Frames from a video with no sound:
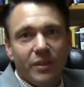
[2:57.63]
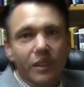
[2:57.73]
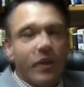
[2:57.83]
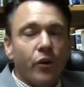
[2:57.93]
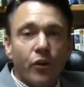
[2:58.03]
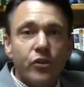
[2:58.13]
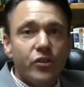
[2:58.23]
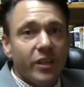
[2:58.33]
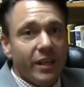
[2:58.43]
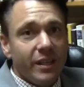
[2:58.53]
So I urge
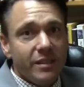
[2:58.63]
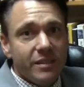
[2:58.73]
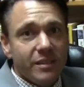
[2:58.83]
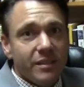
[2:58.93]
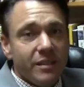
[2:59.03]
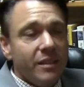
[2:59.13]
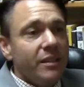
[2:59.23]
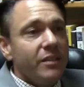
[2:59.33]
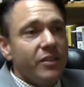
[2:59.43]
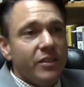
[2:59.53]
you guys
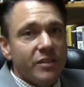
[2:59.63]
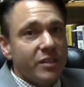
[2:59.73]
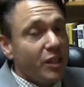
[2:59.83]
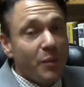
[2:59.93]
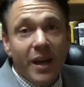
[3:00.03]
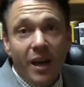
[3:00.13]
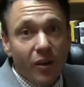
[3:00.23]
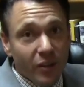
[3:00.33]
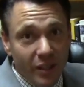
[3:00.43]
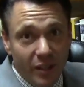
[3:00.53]
to
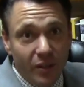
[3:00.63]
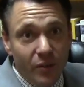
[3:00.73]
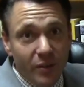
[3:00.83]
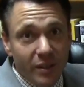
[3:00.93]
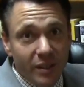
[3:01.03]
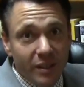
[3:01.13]
somehow go.